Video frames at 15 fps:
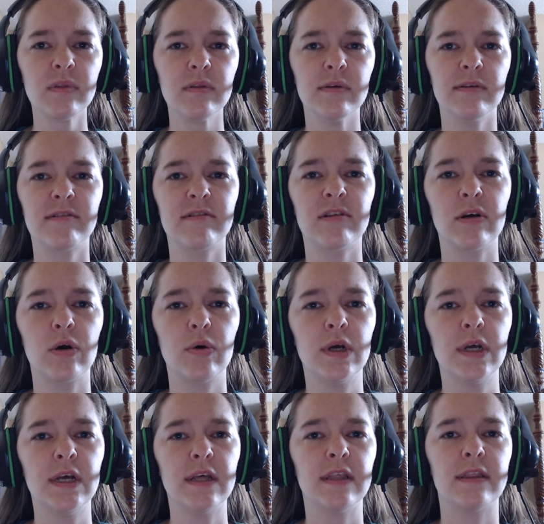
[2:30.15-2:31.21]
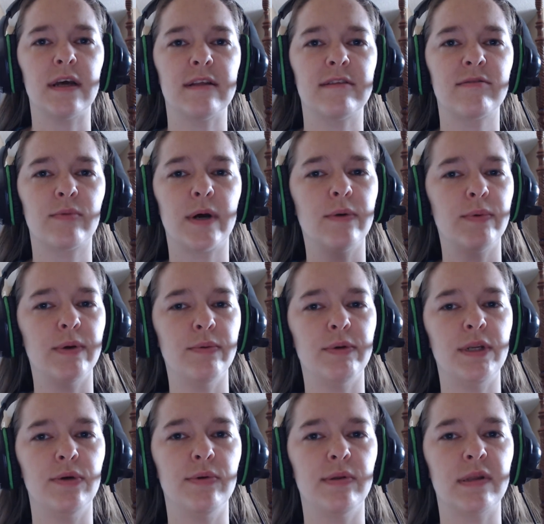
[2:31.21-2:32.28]
So that's why we would
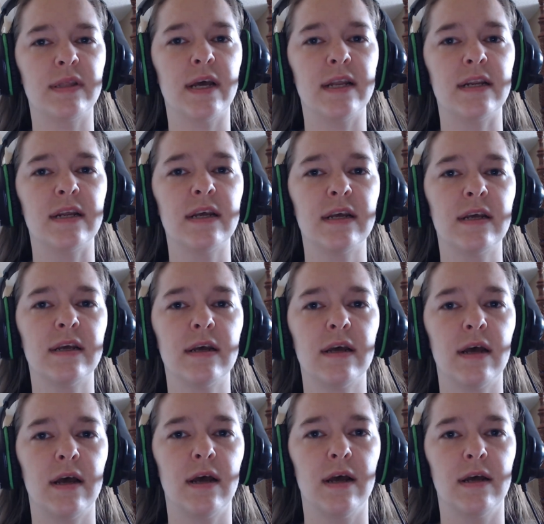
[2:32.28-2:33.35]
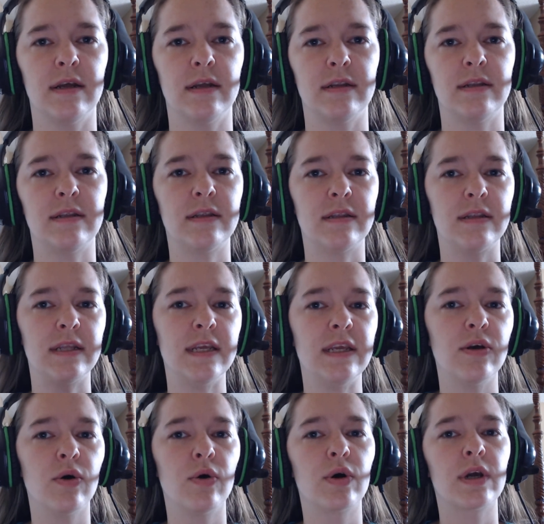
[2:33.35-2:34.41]
use that
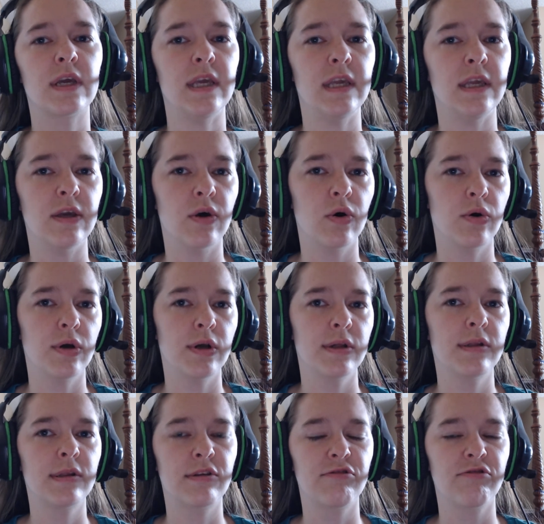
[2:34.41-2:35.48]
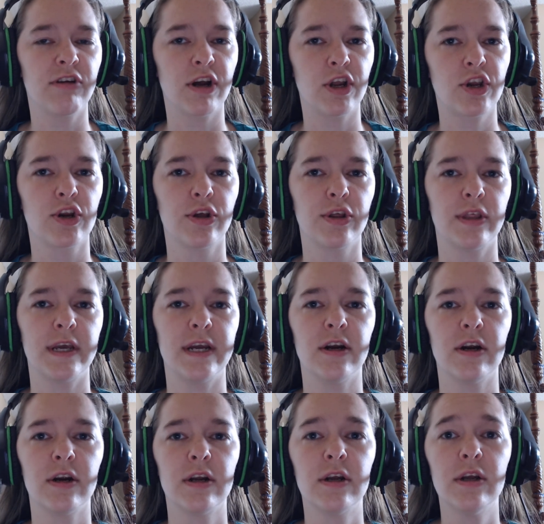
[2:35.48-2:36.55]
tio kio structure
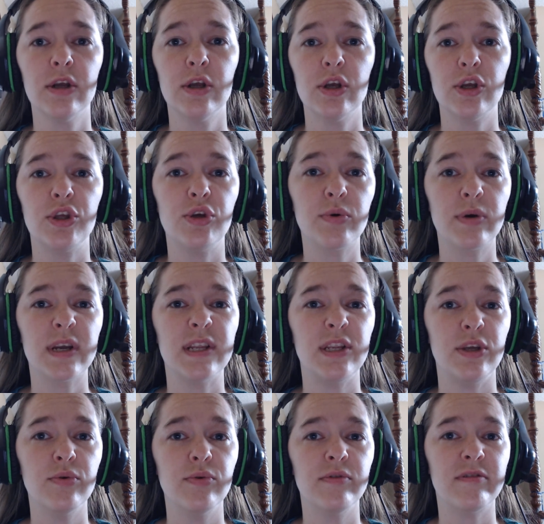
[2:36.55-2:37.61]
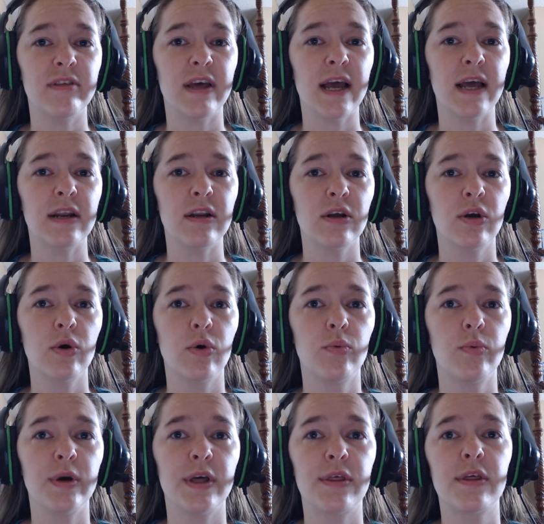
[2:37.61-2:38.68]
there. You can use that
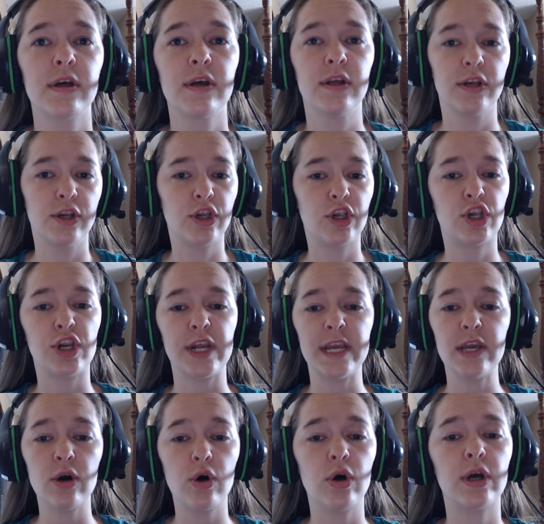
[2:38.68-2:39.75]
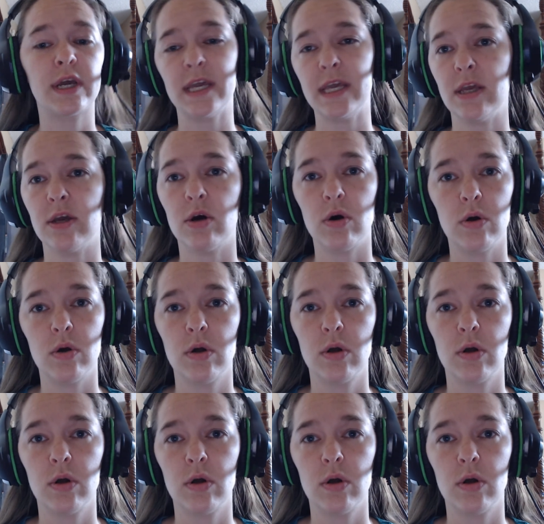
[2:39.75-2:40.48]
with ĉio kio.